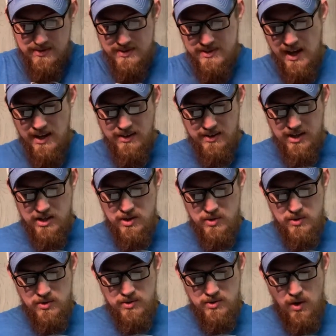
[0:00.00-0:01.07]
Secondly,
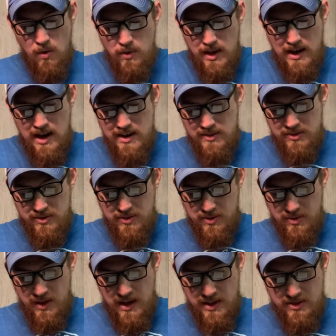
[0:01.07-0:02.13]
you don't let
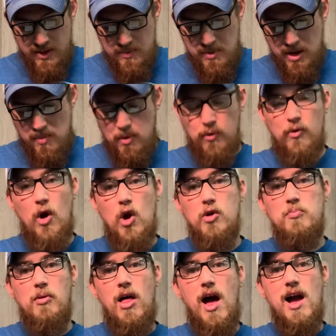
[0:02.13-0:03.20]
anything become a
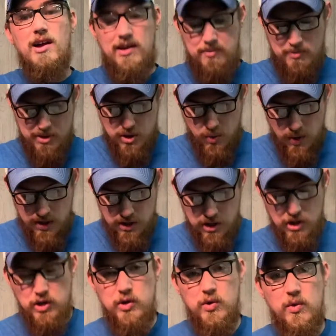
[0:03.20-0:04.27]
roadblock between
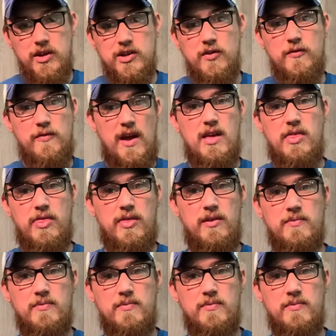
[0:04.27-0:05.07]
you and your faith.